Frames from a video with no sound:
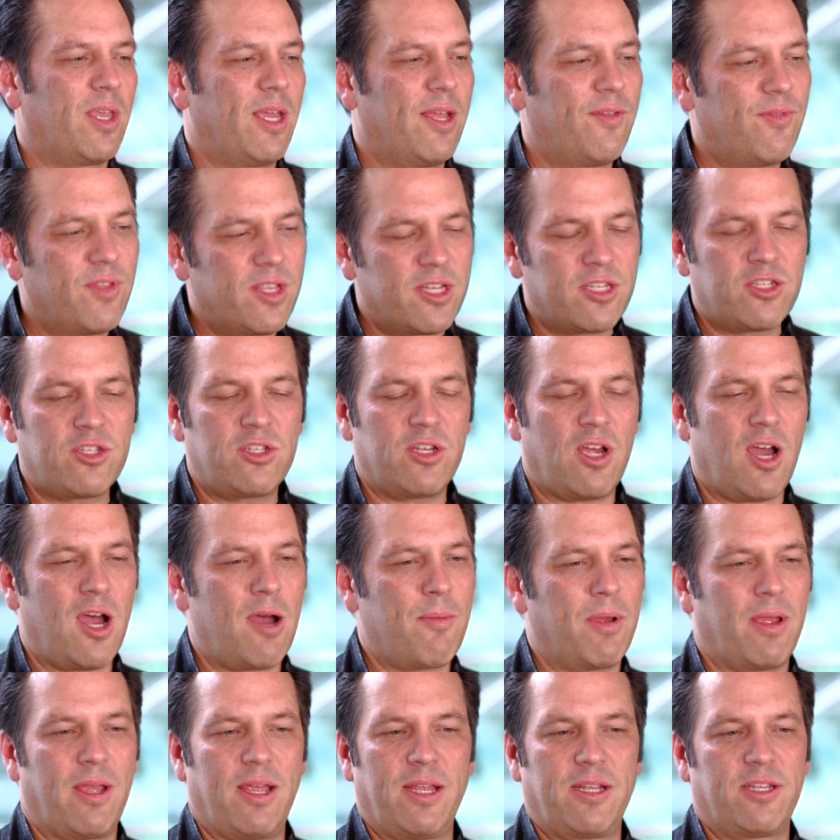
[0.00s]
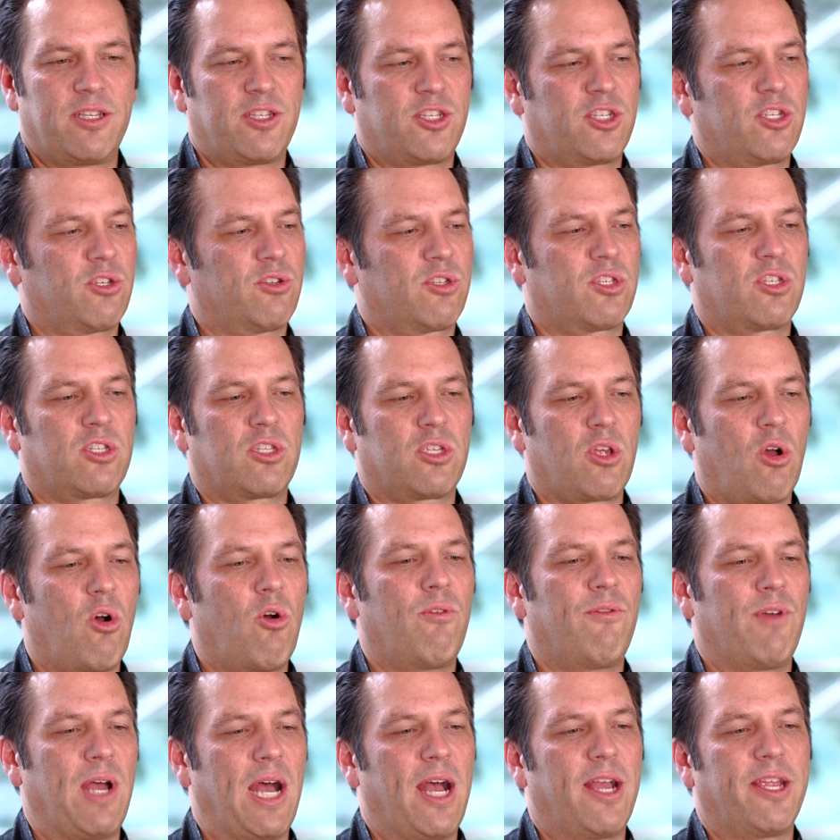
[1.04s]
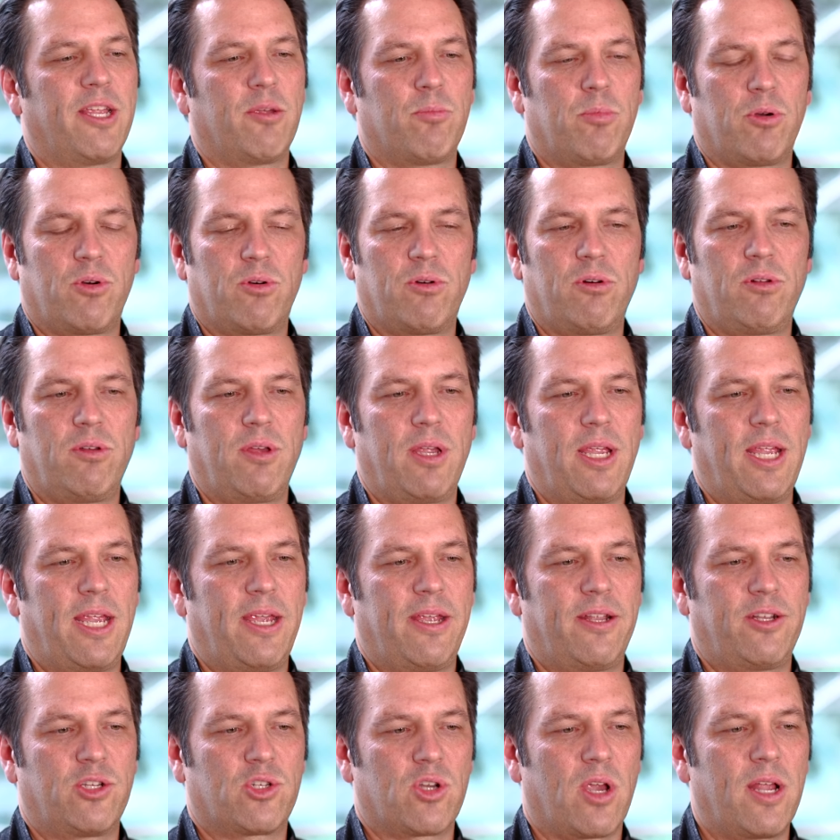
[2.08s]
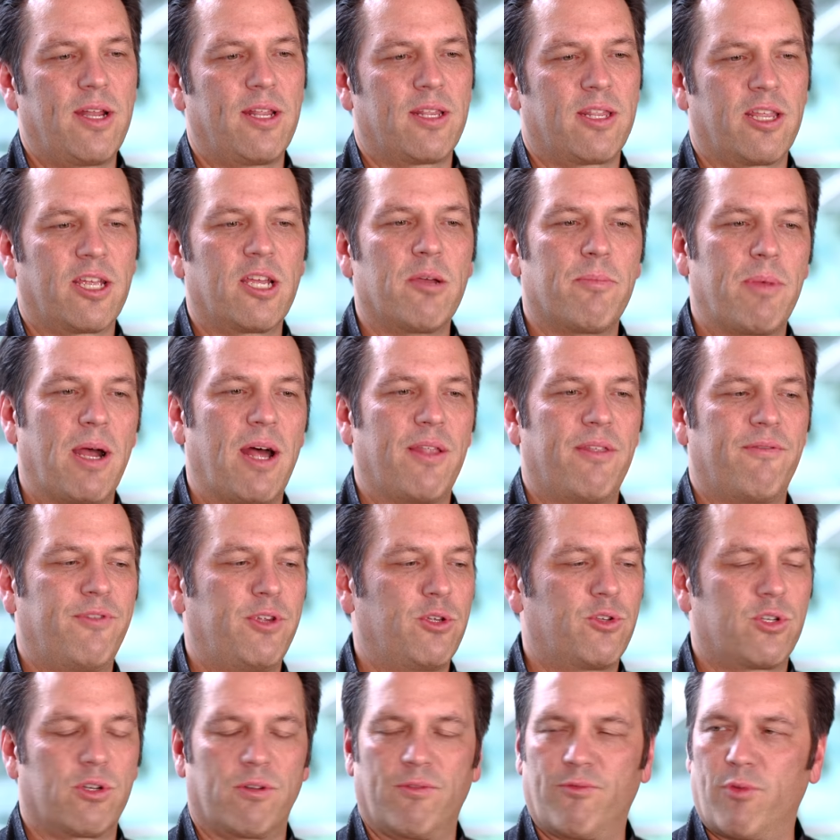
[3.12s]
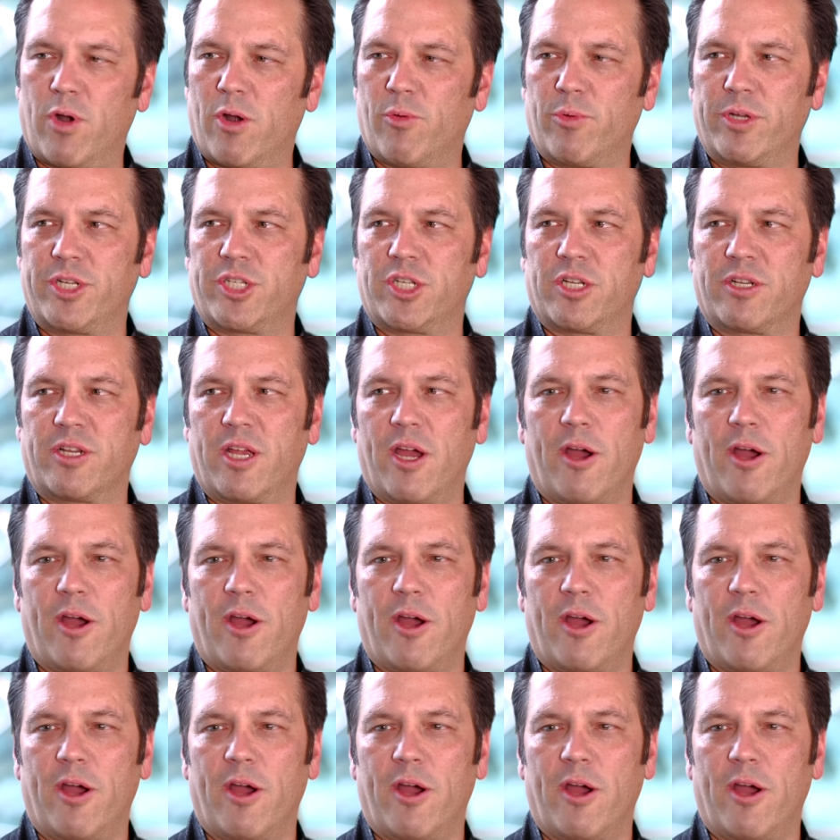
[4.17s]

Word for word: In this job, it is just so valuable in trying to think about the future of where we should